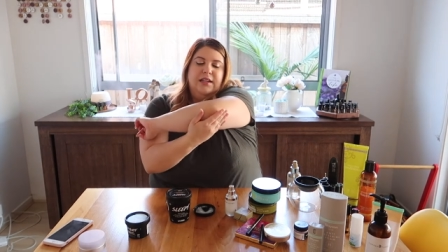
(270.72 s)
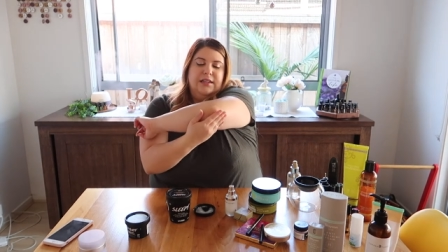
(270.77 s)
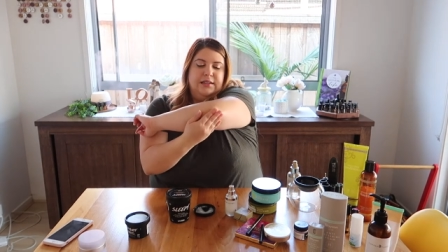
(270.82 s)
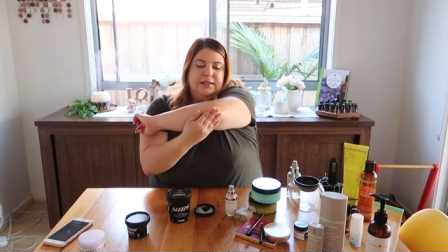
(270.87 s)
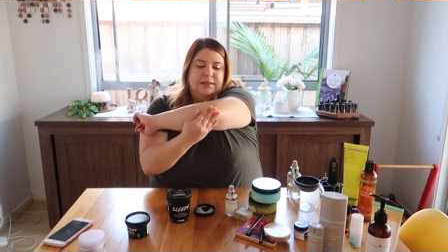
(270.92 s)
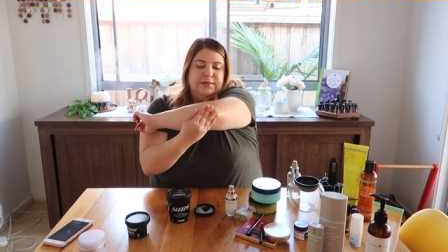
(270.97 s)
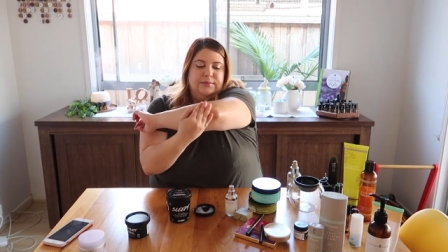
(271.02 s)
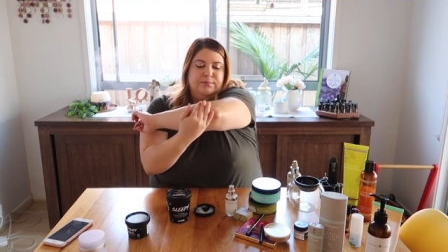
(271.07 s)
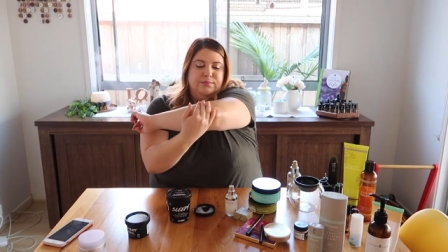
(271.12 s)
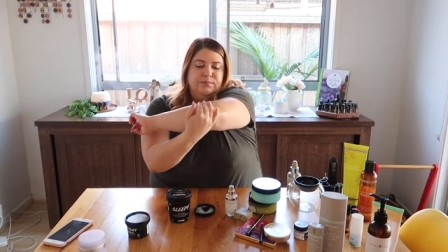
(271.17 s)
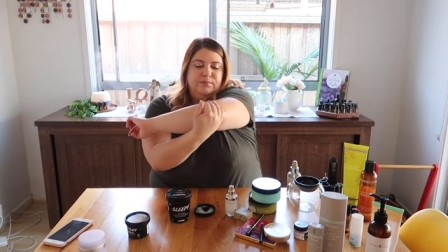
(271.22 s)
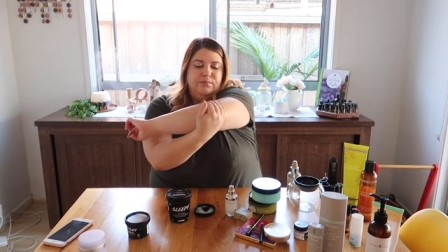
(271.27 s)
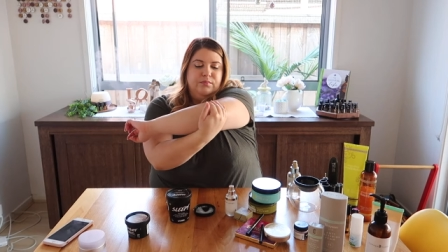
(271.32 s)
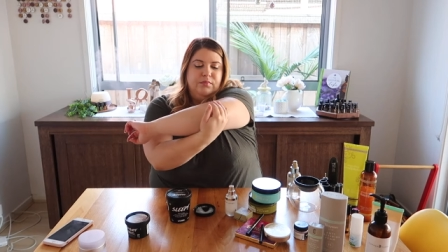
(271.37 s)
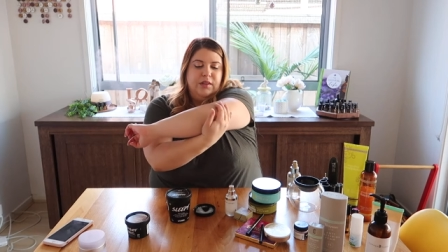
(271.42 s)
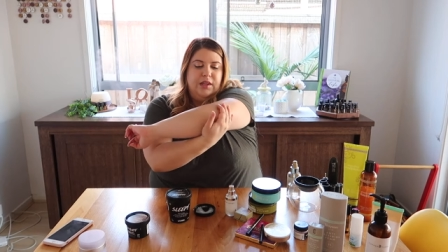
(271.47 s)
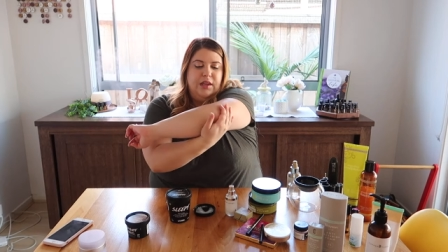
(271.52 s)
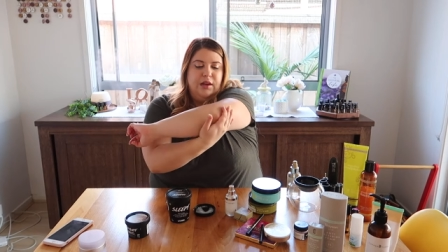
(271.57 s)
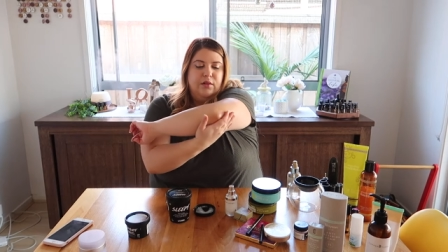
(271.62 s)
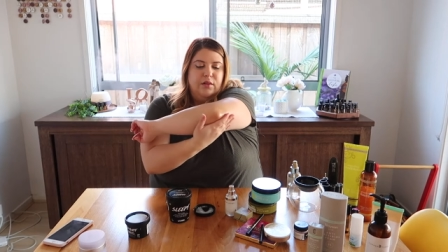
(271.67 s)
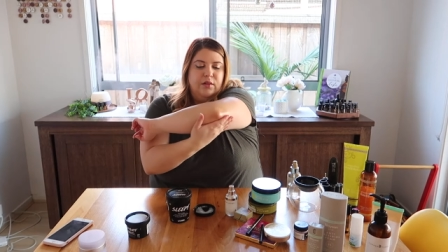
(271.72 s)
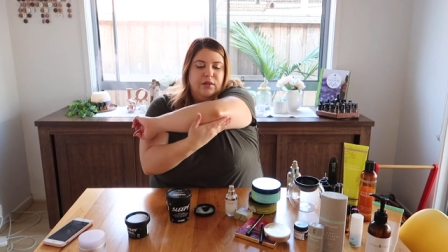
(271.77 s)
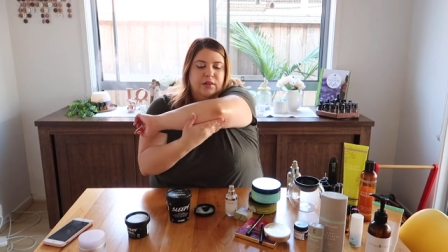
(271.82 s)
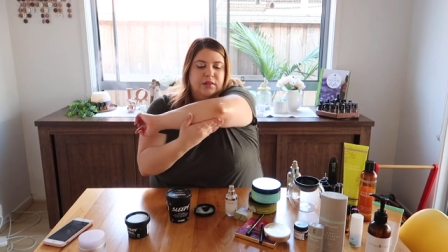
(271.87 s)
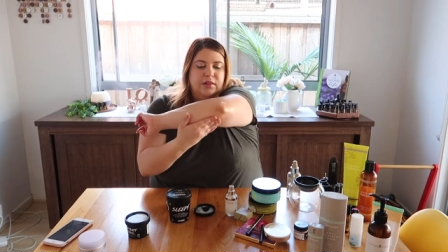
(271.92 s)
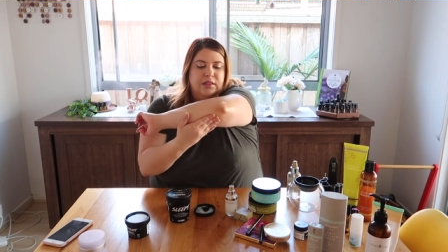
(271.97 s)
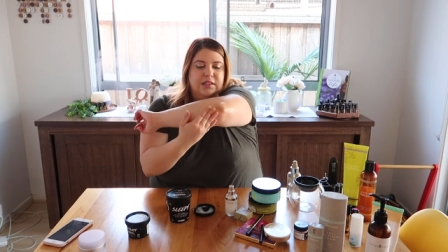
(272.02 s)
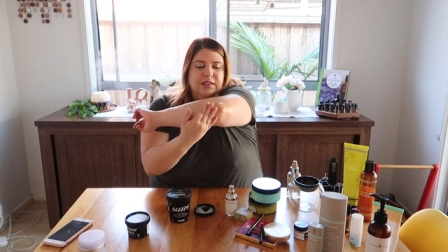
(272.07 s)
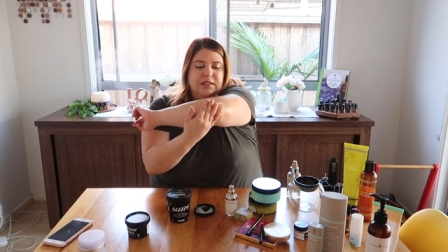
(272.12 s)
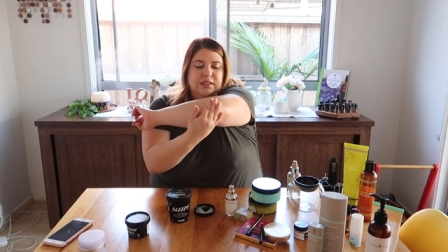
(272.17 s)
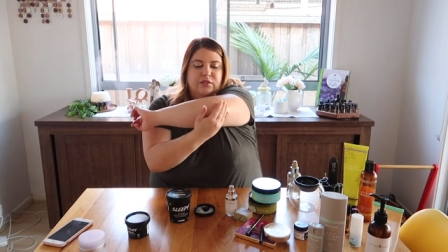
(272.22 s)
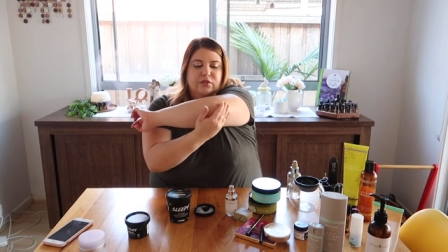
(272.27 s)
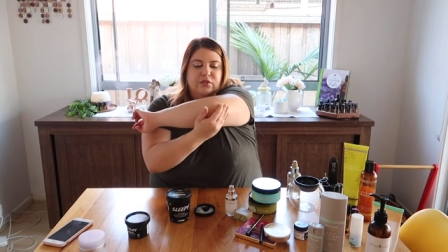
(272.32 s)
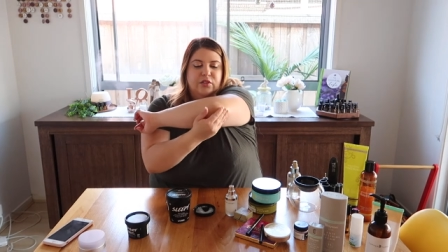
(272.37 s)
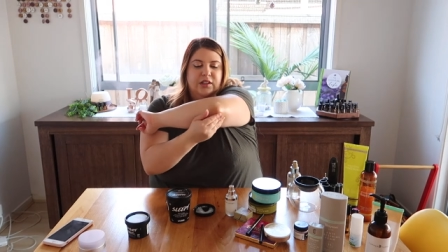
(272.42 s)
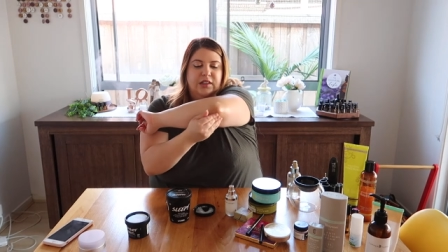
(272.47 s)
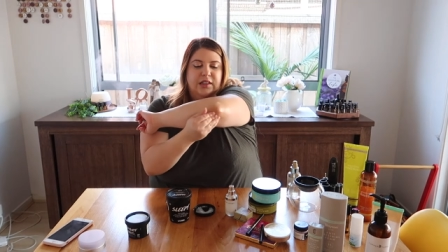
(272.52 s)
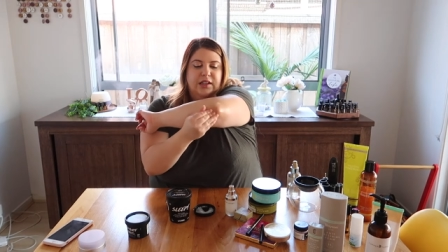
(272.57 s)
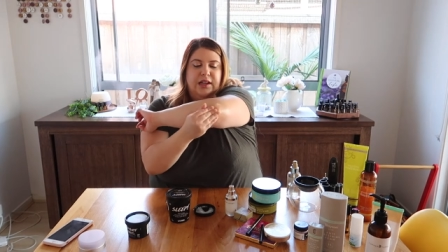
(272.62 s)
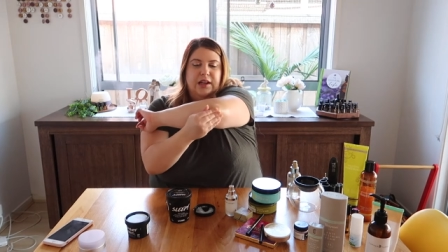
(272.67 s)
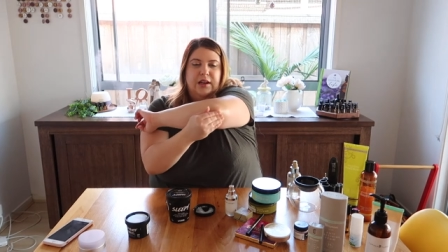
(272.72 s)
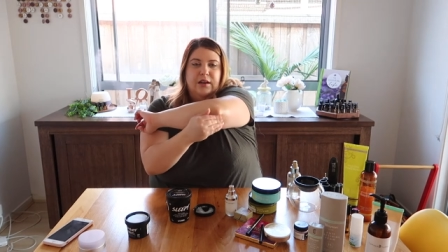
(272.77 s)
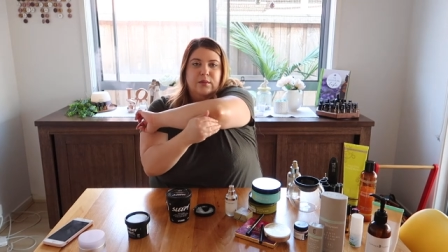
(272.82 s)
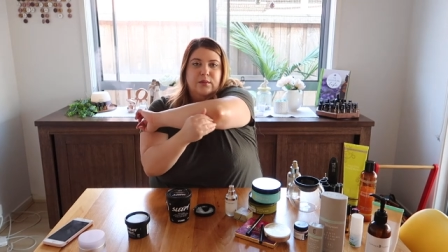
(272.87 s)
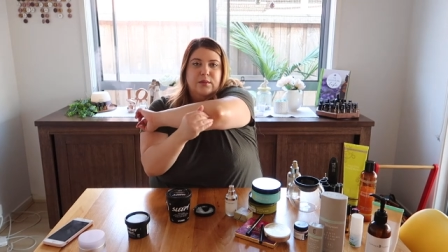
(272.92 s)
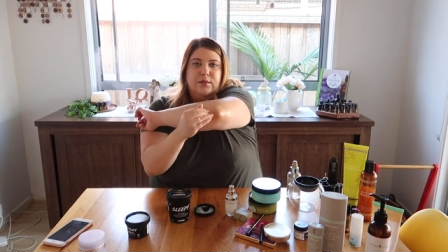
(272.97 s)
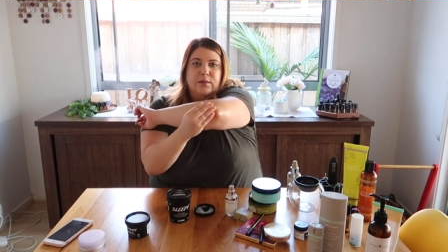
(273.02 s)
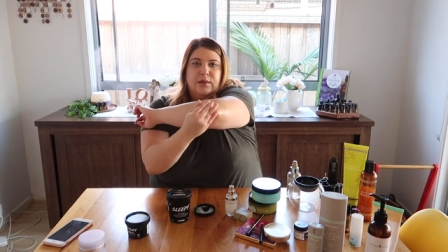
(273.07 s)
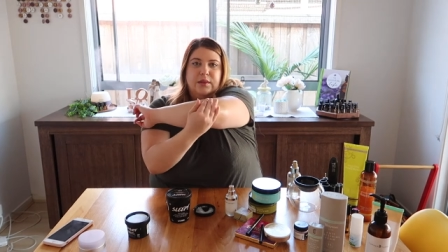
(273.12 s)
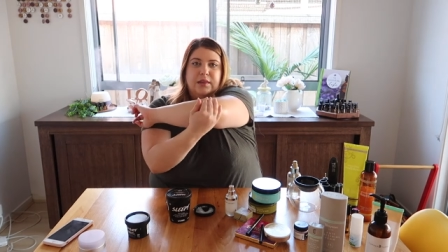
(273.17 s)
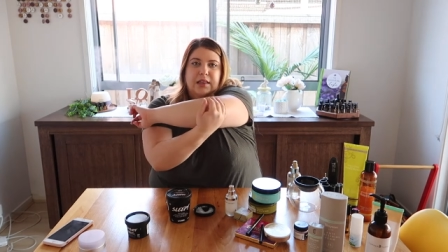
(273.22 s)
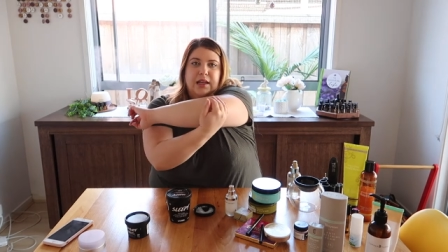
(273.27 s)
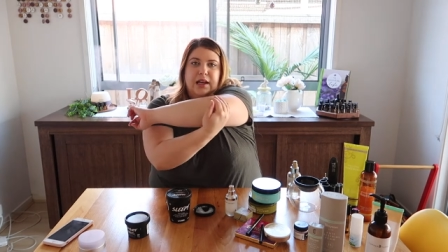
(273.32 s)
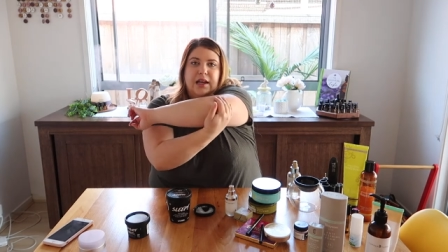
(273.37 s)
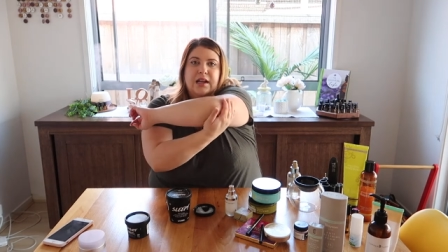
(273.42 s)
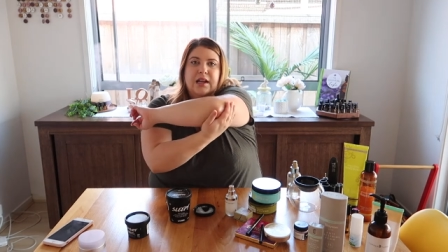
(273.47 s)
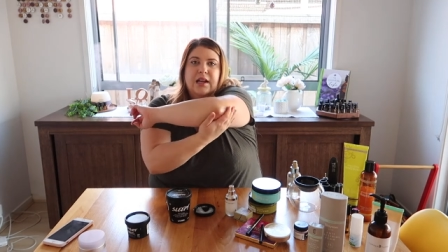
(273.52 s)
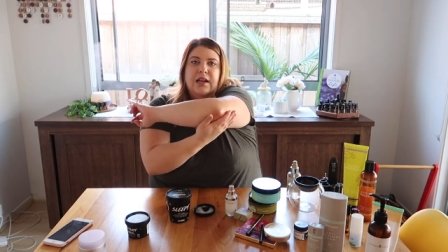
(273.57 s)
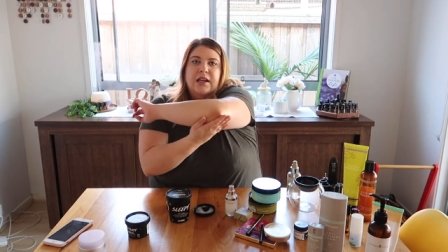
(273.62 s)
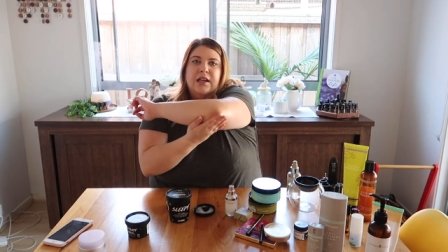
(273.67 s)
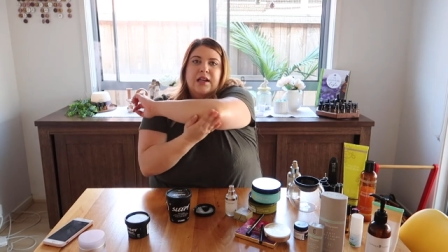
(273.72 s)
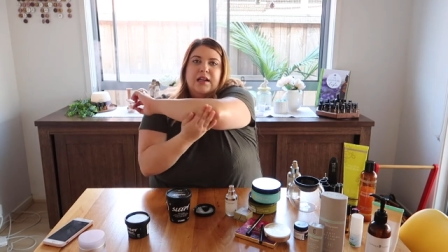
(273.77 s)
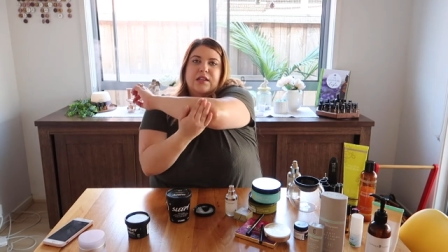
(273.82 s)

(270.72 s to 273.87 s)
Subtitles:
Yeah, well, this really helps with that.